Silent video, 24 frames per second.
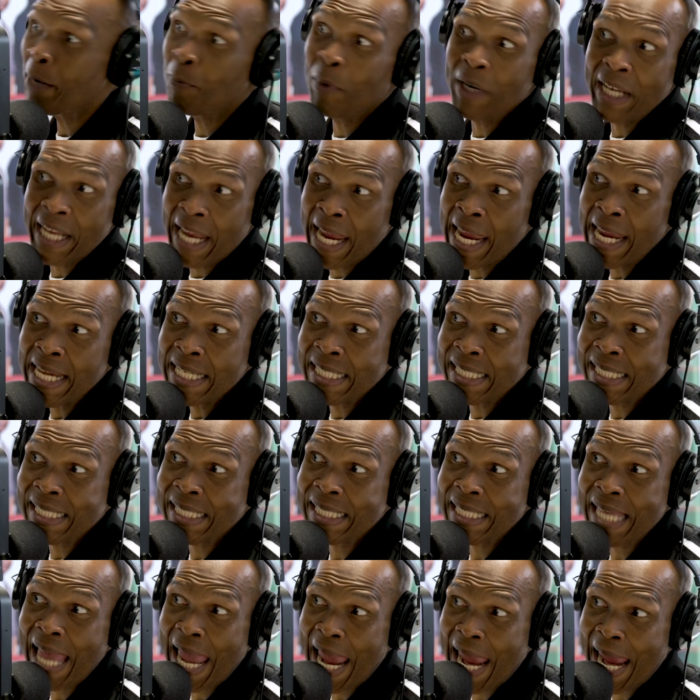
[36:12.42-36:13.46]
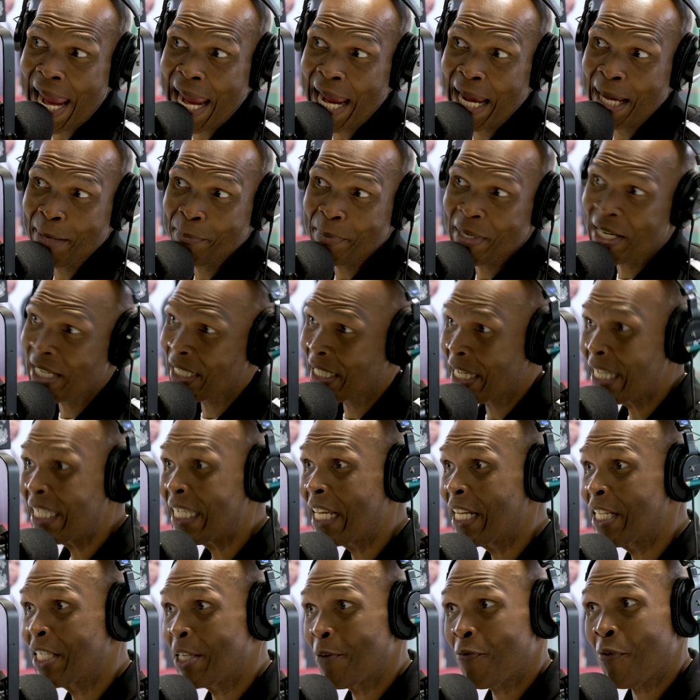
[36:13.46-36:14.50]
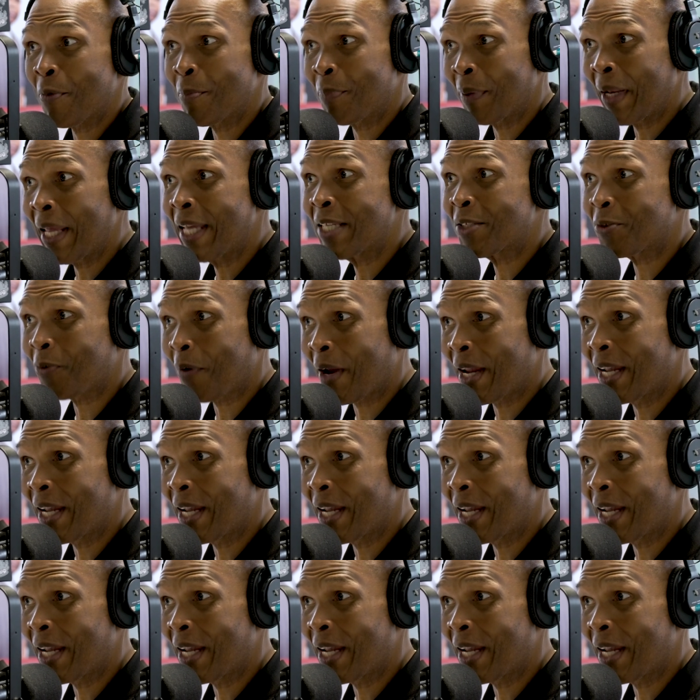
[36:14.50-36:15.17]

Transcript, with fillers: What did he say? Because he's in a different place, right?